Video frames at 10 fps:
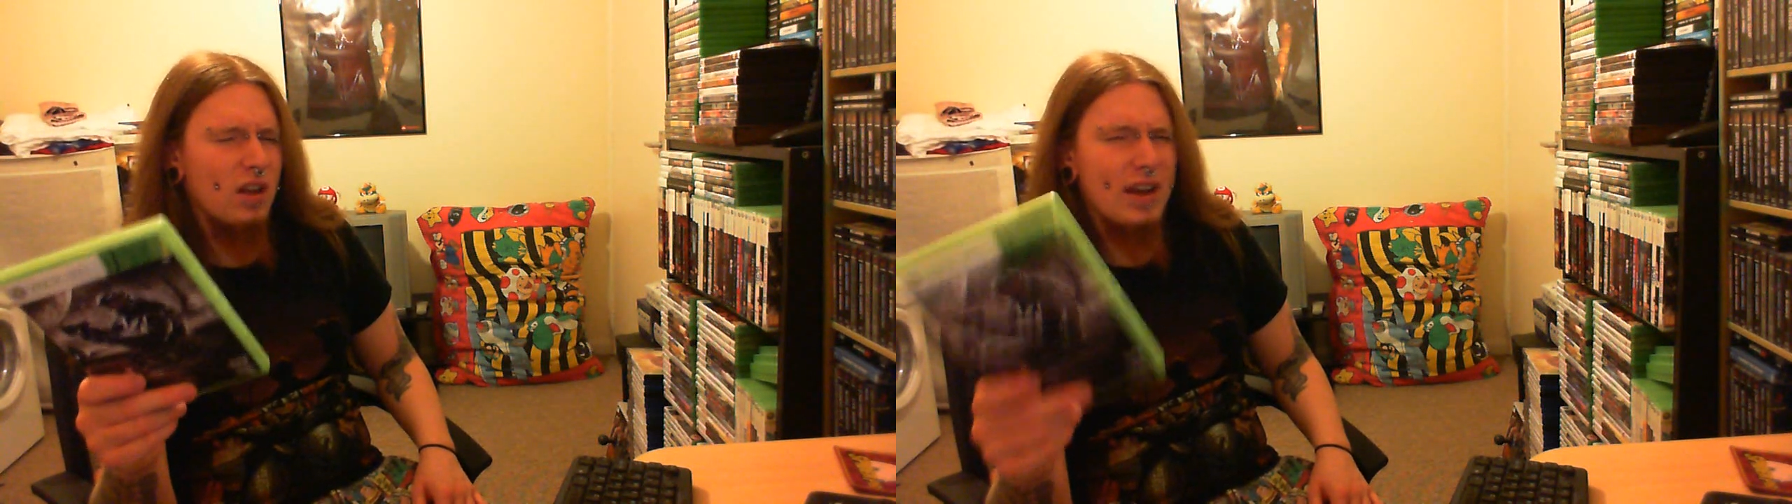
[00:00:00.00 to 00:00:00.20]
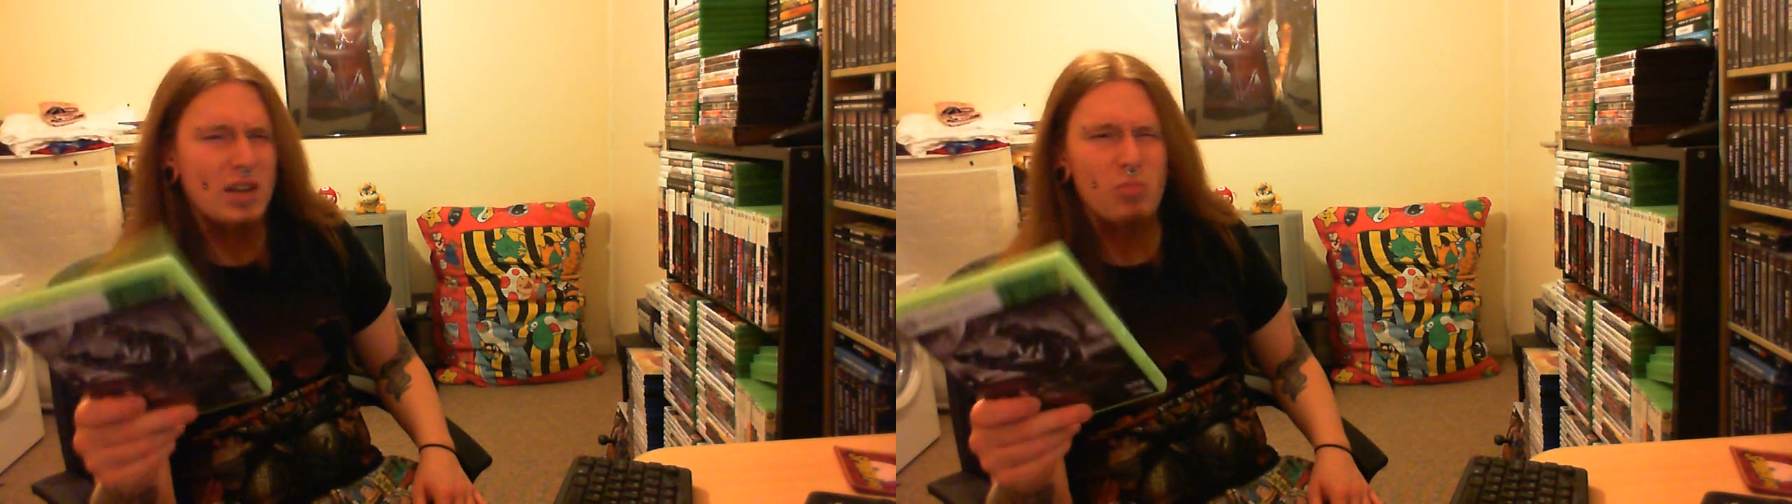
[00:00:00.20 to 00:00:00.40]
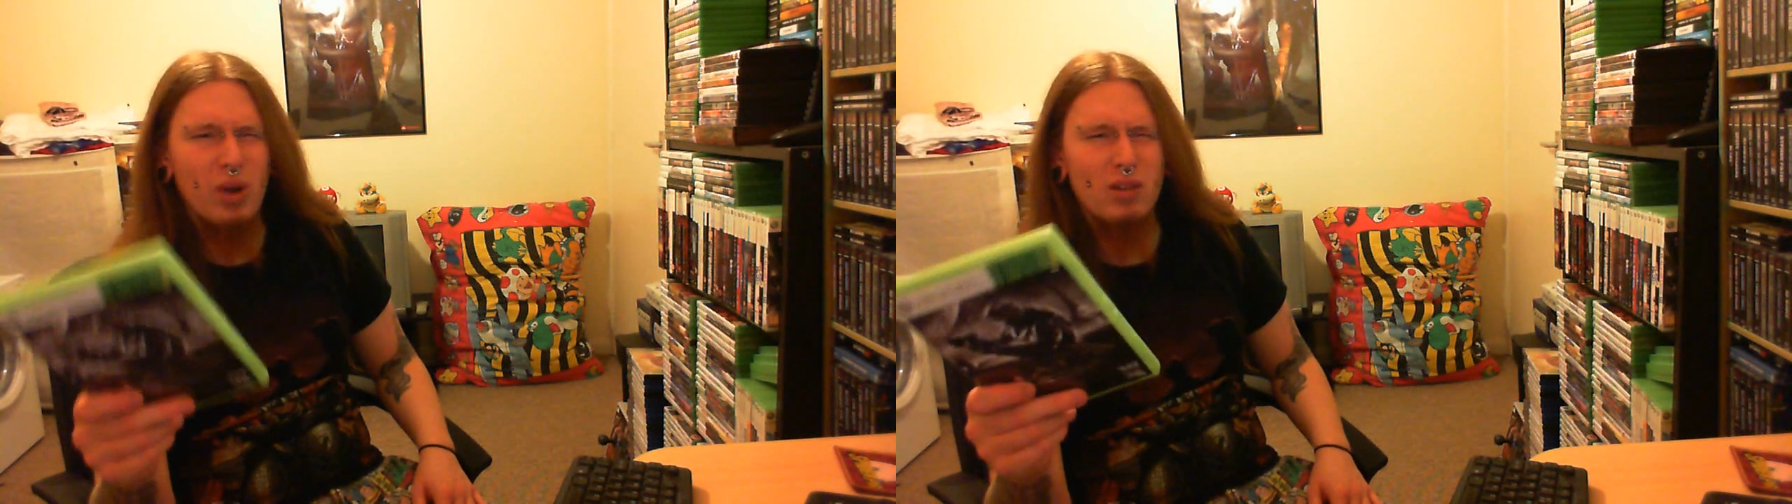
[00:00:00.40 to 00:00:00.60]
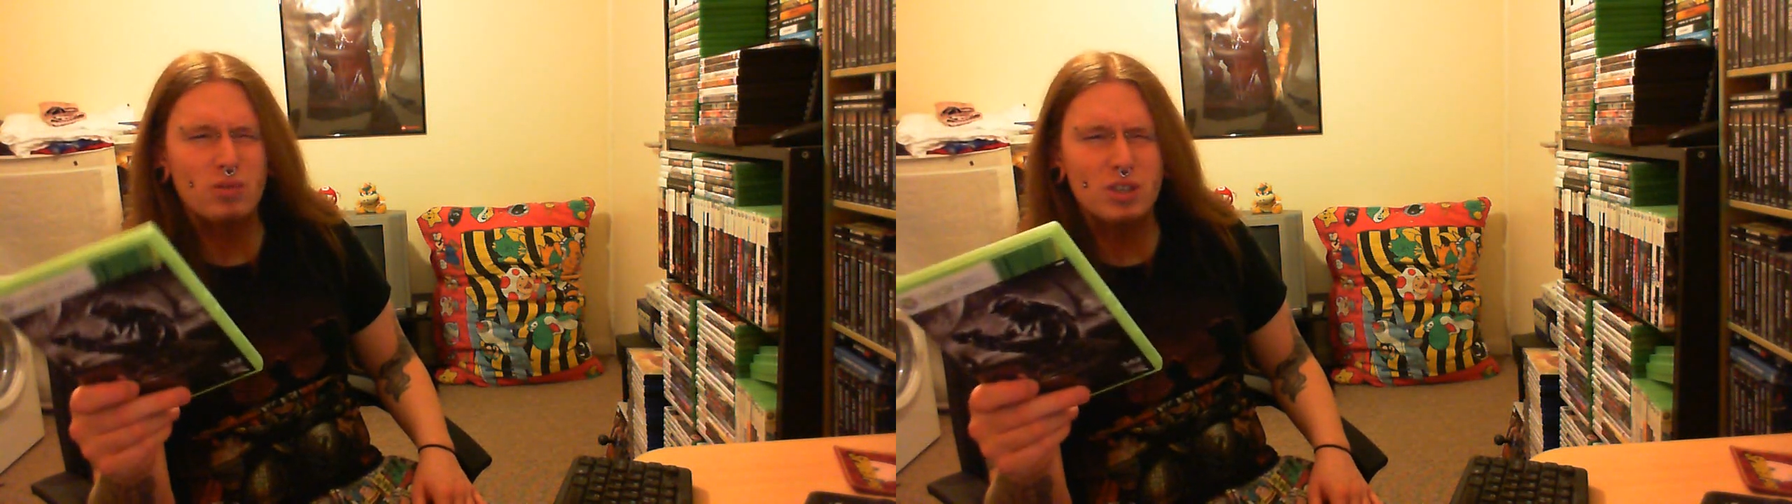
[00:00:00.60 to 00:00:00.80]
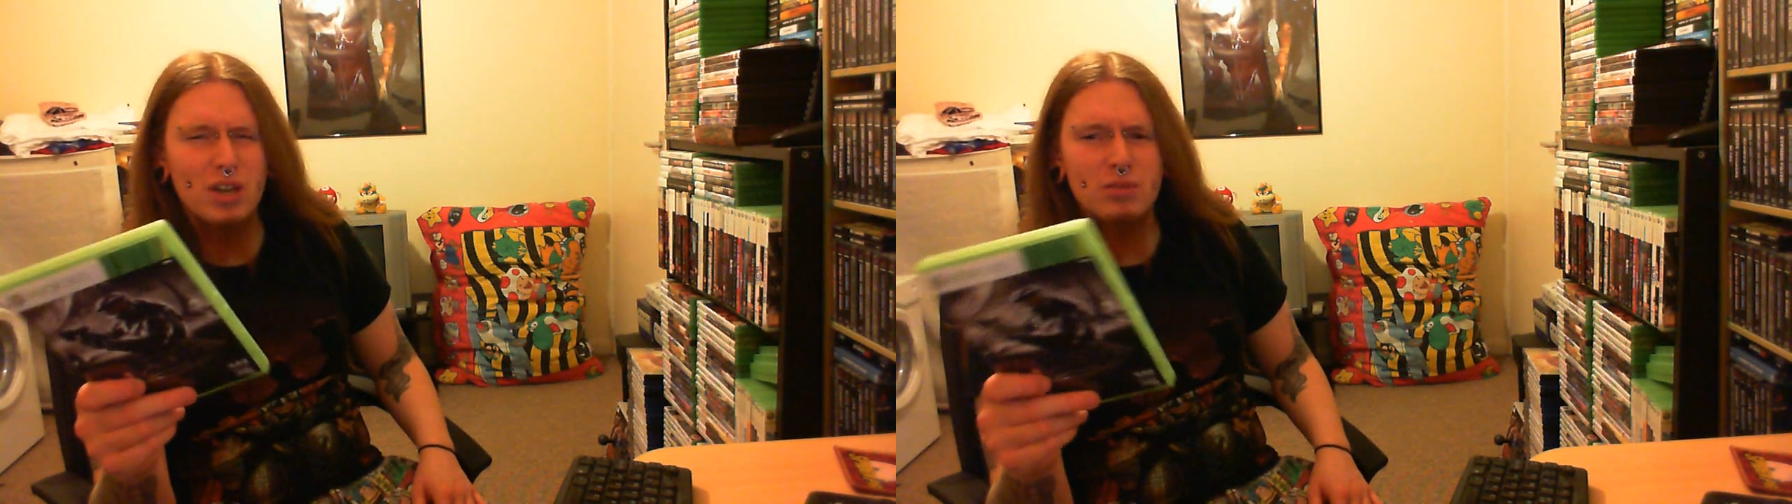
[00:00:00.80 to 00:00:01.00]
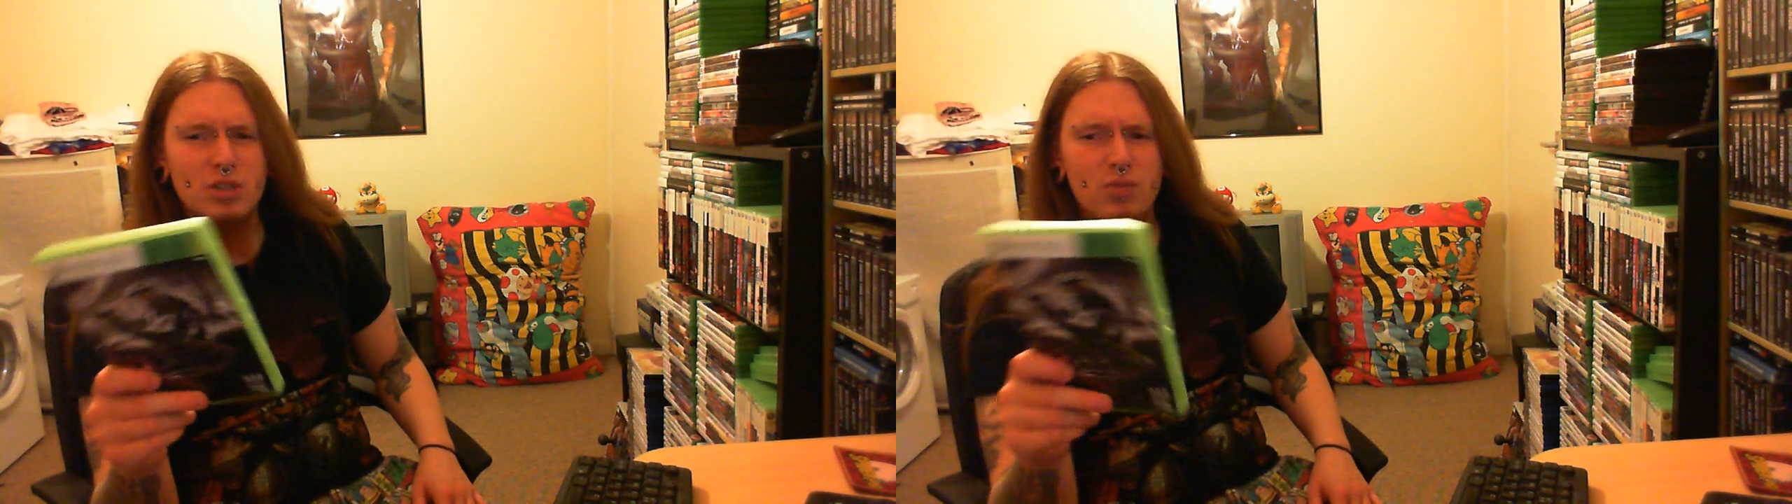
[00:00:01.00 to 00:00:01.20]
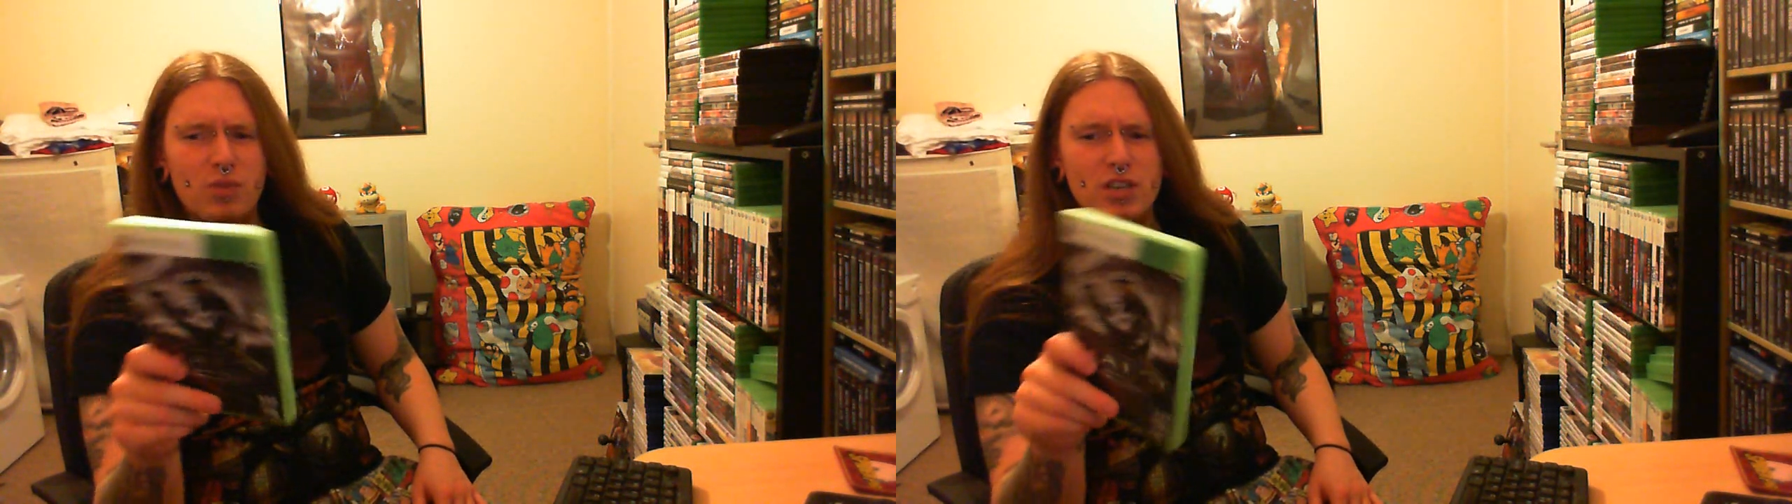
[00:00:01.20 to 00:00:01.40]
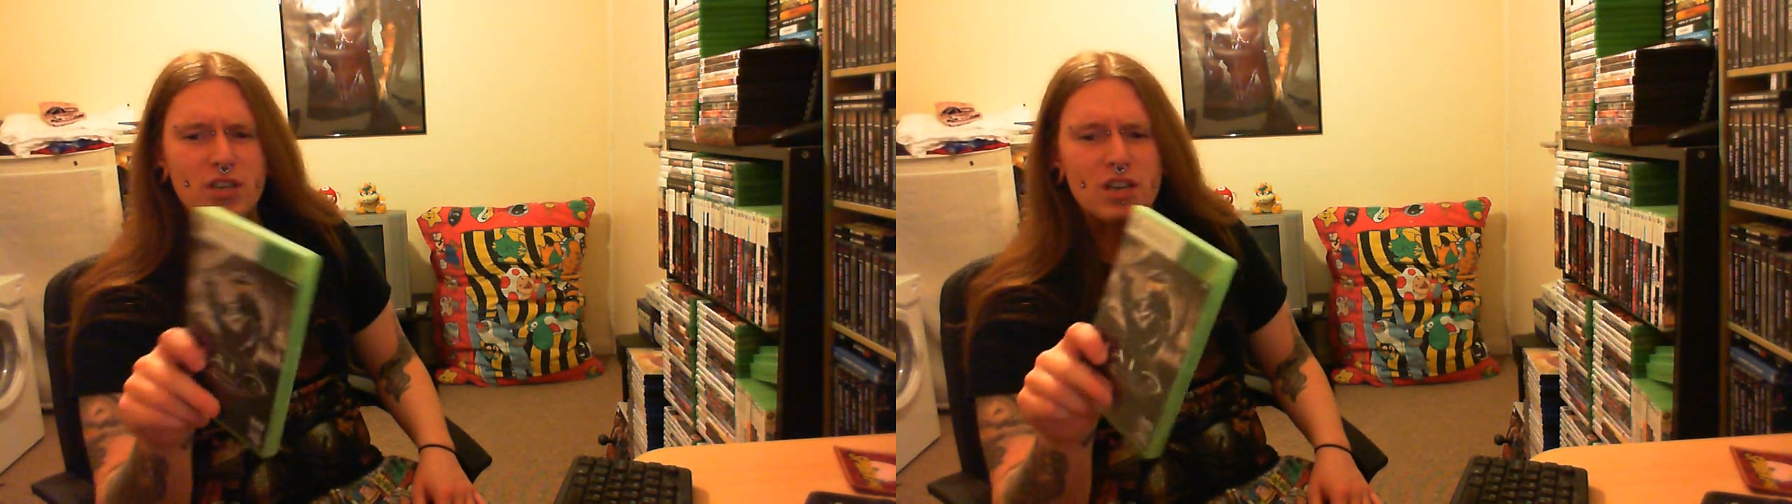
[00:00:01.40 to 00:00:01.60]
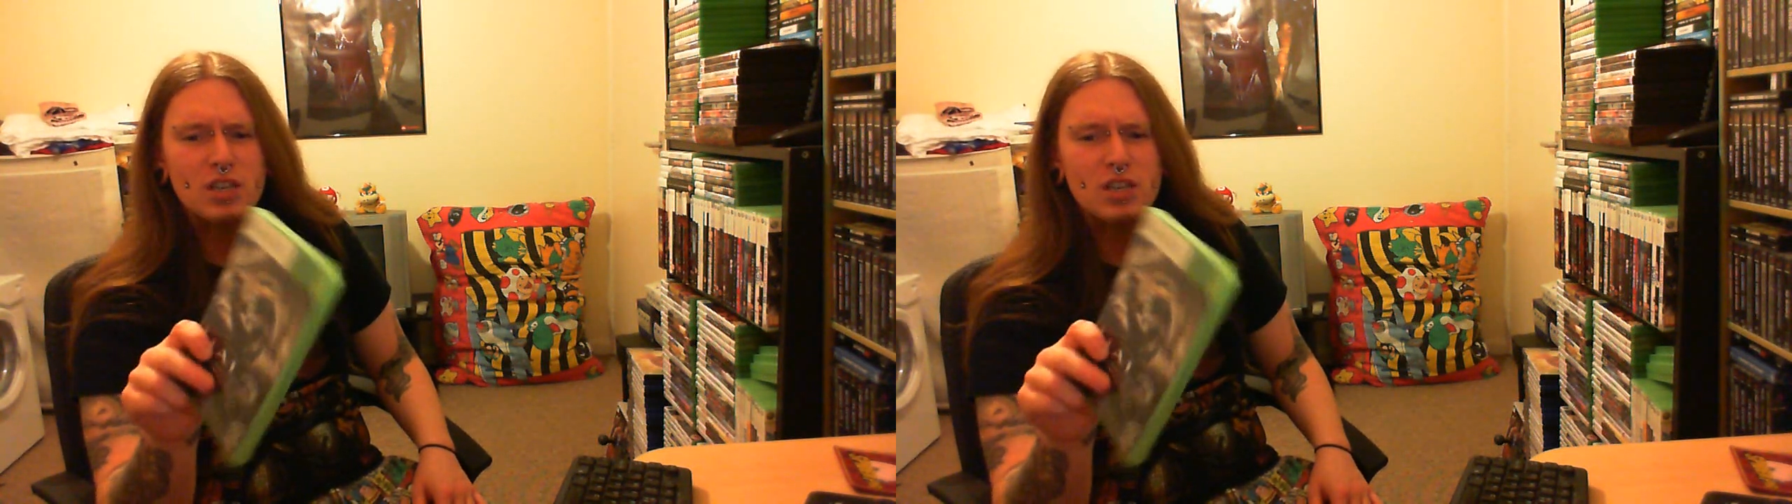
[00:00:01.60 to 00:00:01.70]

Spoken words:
£8 on Amazon recently,